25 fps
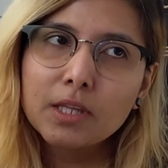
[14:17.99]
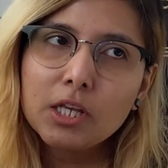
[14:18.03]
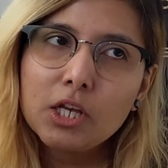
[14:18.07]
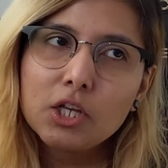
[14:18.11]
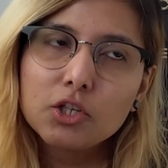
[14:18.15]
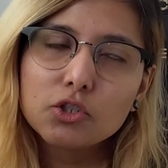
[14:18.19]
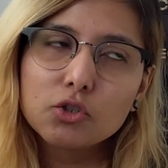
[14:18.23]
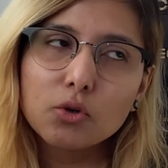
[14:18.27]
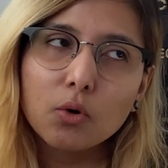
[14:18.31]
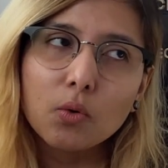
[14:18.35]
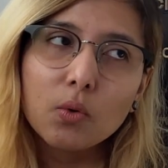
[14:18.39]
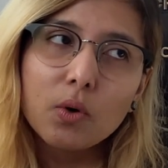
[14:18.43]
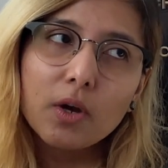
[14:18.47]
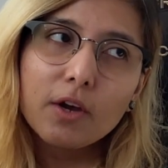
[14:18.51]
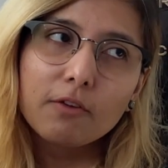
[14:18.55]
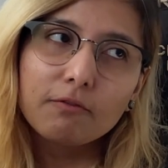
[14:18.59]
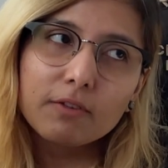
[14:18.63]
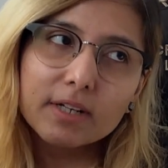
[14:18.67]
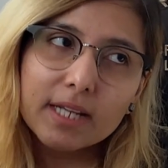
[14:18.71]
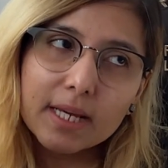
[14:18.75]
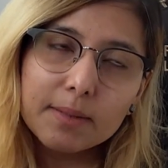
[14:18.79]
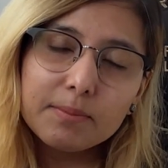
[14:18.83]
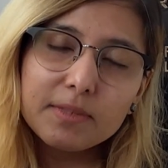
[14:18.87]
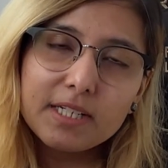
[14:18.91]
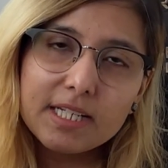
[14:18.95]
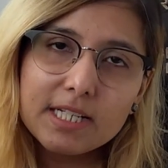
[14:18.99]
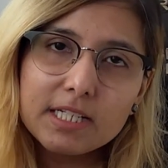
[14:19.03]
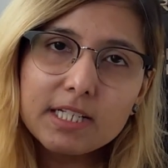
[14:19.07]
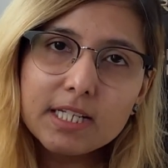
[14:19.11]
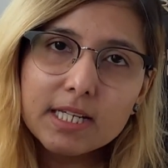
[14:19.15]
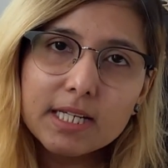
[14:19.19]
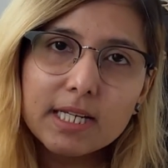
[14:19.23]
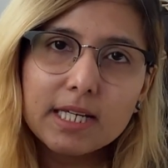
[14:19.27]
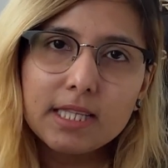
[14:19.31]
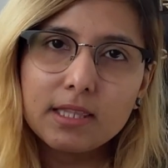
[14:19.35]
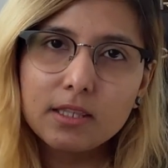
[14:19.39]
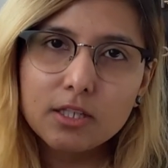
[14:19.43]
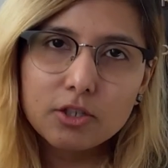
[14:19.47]
So, what I'm
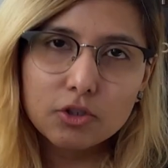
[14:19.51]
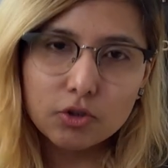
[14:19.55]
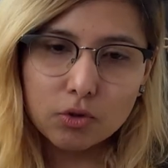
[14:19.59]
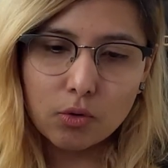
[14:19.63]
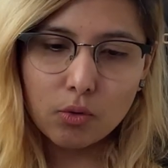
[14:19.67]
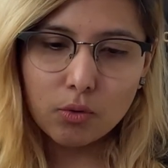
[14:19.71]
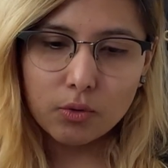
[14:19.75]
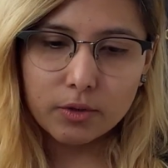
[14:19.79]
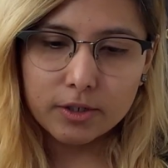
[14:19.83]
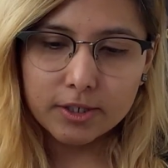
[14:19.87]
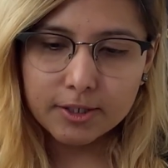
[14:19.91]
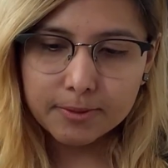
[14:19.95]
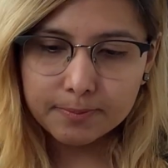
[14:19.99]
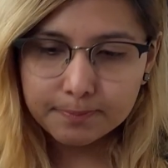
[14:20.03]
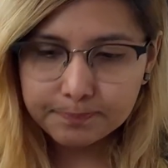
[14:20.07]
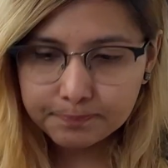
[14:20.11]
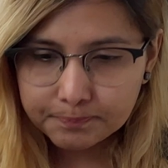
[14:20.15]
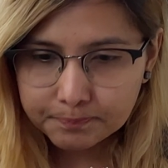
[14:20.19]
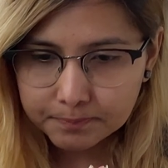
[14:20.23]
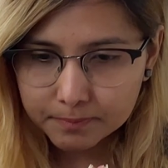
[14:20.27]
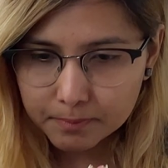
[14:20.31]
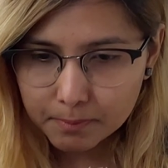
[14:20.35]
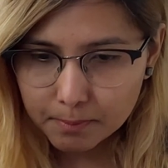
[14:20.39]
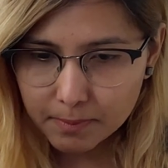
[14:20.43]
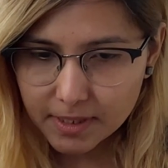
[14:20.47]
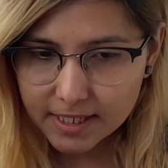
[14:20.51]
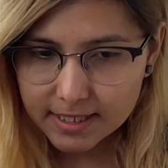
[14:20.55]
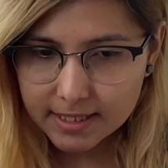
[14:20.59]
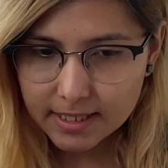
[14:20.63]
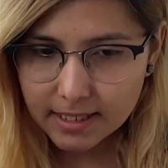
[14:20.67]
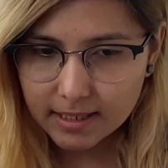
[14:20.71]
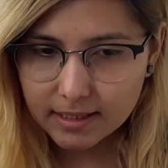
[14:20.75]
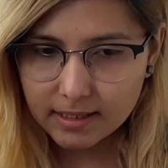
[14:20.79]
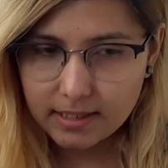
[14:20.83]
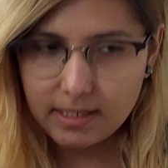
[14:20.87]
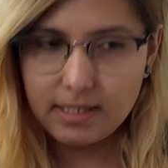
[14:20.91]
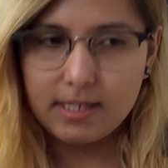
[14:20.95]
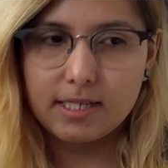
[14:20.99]
teaching in this course
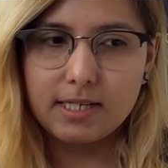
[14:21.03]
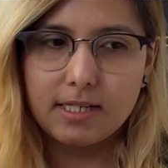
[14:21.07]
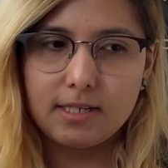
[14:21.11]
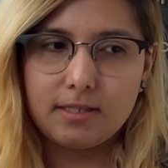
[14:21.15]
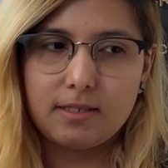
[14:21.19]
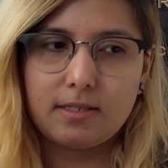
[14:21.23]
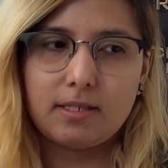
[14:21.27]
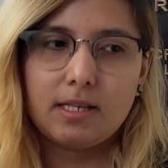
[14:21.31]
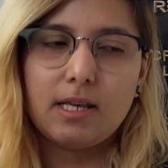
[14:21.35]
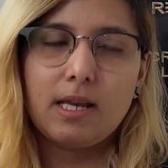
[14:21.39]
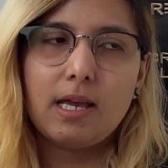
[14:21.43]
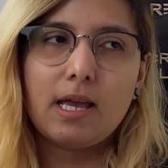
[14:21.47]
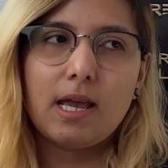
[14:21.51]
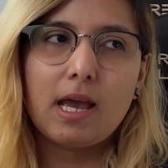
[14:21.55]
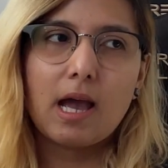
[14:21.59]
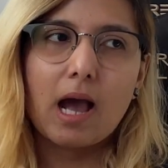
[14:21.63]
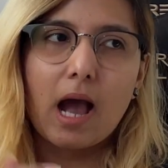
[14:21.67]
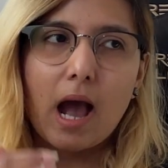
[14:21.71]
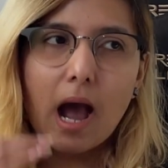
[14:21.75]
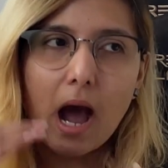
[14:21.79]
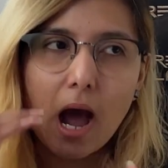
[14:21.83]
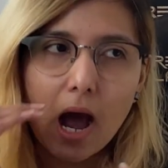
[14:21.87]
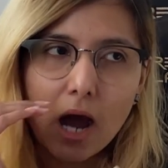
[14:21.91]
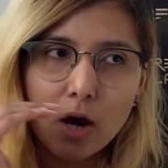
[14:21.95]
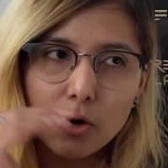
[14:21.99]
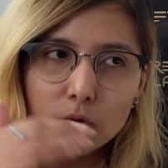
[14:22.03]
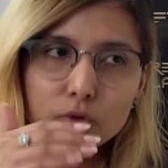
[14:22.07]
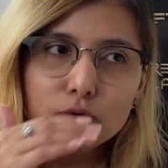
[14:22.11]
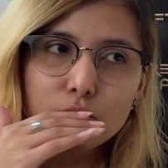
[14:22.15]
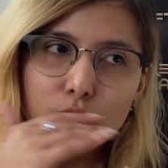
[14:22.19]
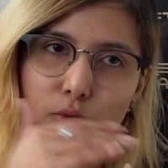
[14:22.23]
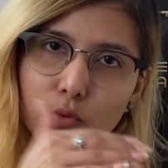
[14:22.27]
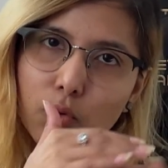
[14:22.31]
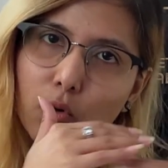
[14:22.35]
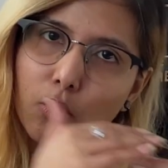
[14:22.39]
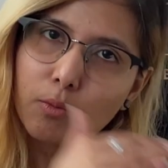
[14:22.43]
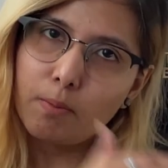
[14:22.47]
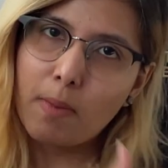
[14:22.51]
basically is how
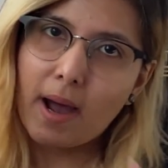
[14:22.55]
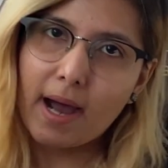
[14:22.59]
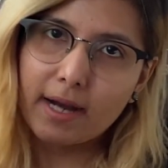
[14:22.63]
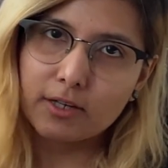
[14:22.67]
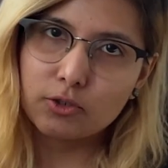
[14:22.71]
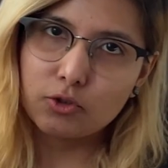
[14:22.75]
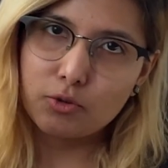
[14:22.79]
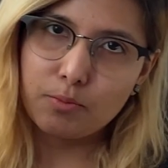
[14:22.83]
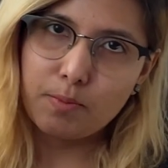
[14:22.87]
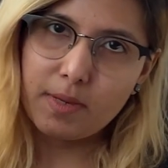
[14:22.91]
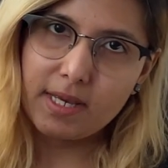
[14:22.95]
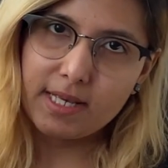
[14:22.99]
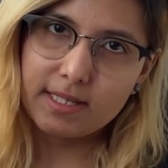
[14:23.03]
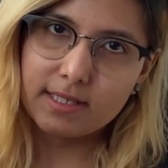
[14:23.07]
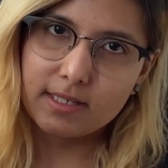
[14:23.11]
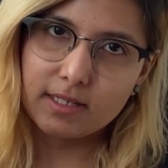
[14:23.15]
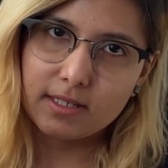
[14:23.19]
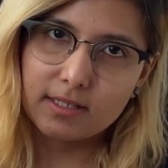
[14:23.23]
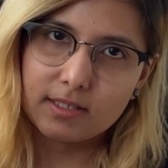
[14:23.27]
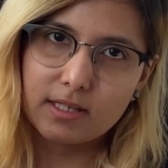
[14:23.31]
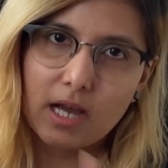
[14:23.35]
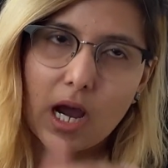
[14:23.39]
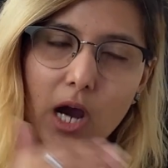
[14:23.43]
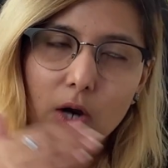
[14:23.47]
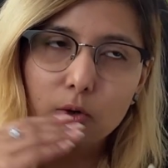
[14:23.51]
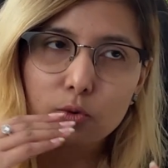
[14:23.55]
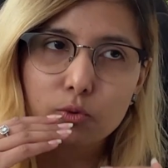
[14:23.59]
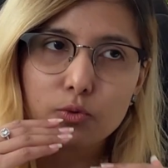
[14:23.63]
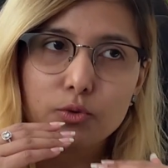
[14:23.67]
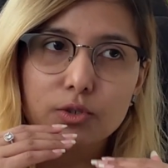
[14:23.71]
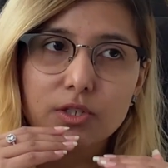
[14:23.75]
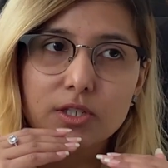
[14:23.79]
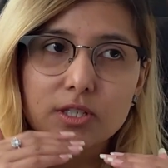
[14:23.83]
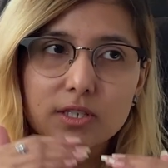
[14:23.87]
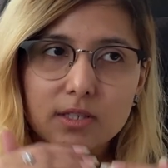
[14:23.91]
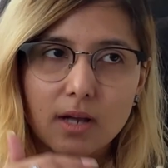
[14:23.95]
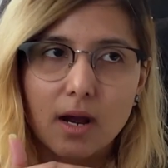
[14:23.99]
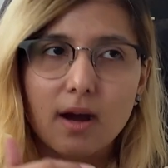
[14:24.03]
to go back to basics, how to
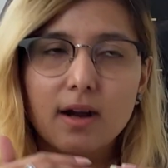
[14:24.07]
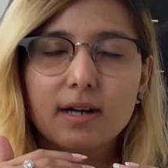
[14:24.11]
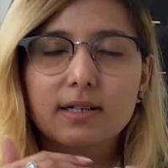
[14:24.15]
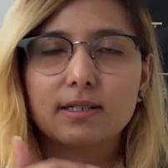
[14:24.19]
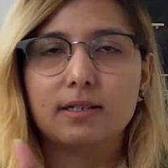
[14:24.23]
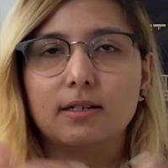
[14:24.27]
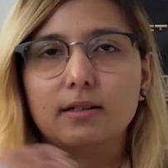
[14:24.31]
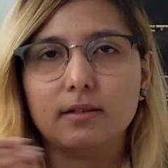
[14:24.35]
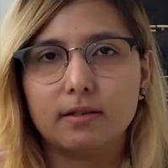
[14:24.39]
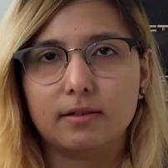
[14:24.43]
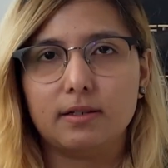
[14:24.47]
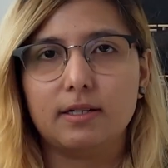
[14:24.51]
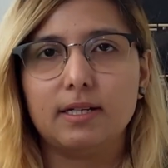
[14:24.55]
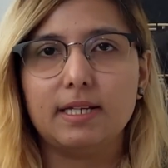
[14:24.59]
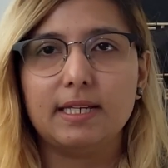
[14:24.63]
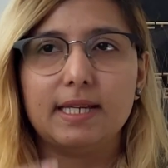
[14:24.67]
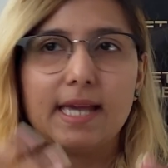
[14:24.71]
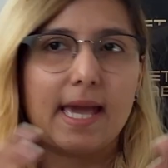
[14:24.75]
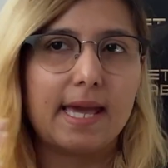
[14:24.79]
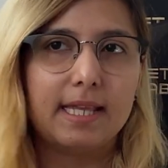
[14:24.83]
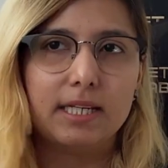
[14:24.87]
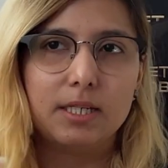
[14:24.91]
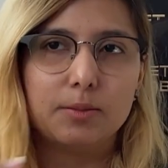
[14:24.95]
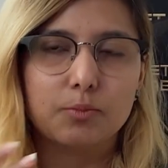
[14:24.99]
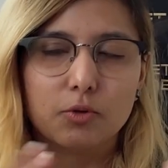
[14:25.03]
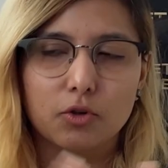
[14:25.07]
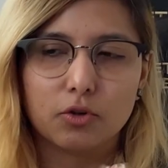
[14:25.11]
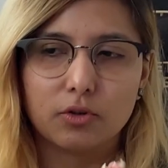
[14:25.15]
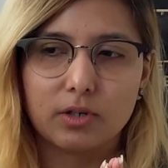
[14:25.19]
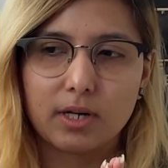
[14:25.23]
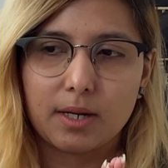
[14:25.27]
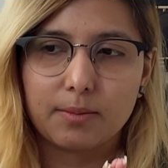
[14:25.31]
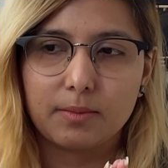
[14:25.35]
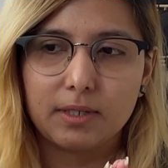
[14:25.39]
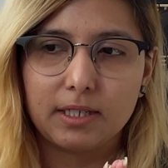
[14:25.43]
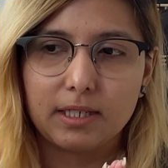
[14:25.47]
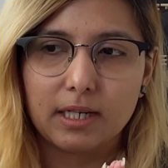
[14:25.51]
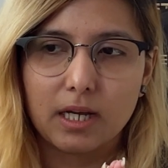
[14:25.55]
start learning any
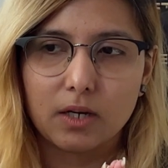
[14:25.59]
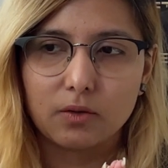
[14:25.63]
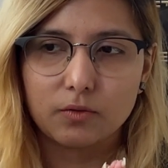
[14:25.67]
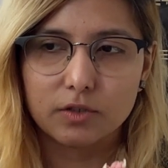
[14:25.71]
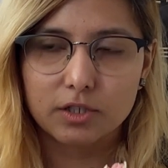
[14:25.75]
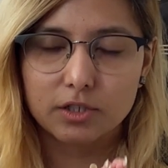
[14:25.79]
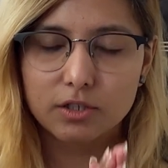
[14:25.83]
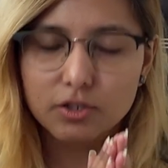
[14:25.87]
programming language.